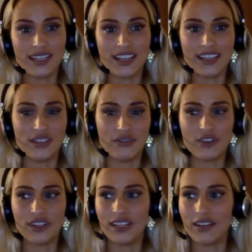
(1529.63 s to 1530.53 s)
a
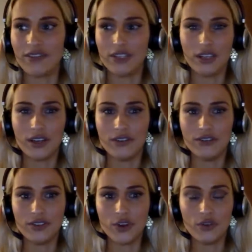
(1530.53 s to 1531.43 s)
different level of
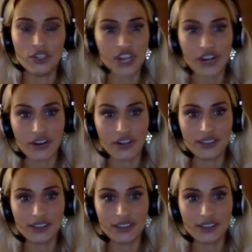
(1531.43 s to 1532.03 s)
oversharing.